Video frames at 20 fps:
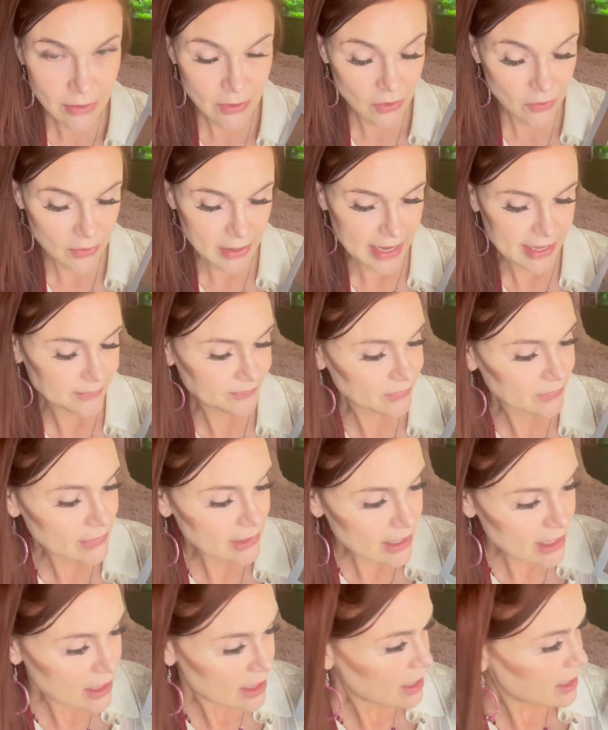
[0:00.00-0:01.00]
Right.
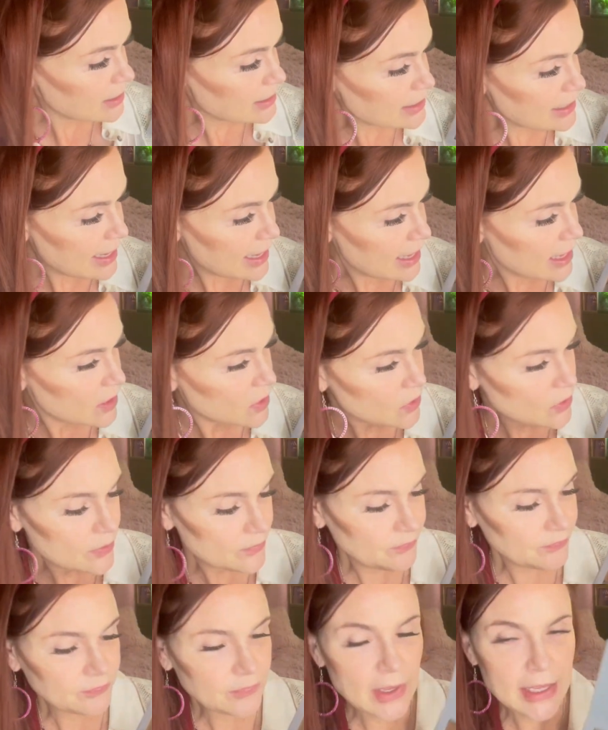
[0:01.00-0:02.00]
Now,
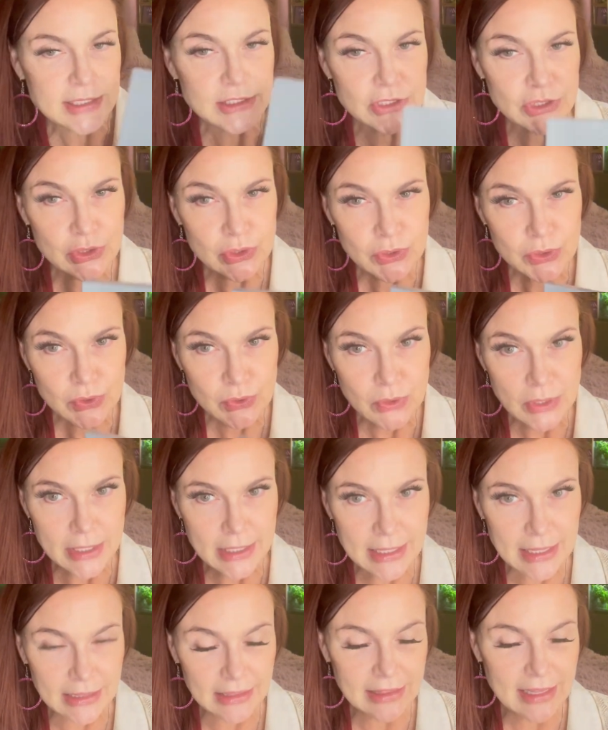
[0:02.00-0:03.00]
I do
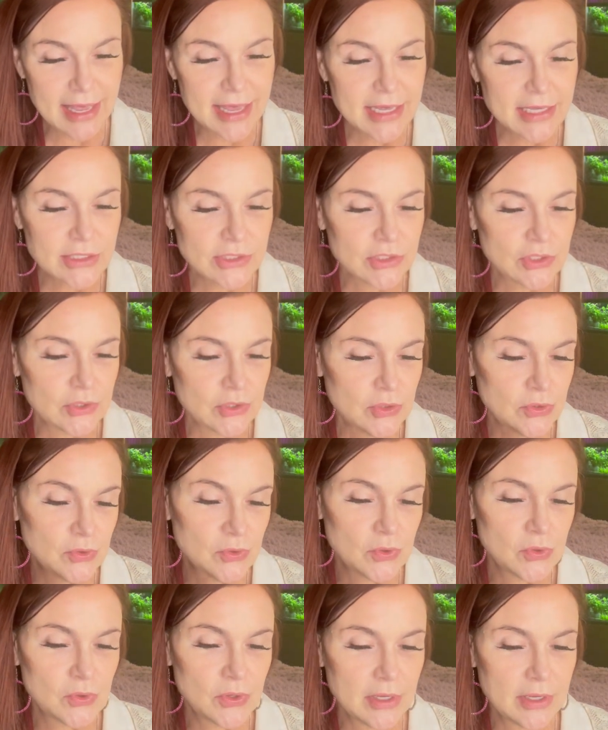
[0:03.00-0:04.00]
like
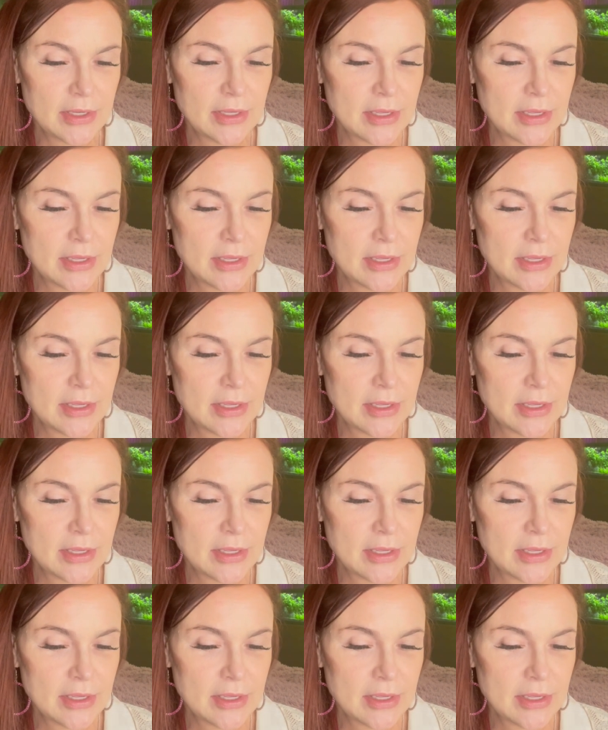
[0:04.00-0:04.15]
to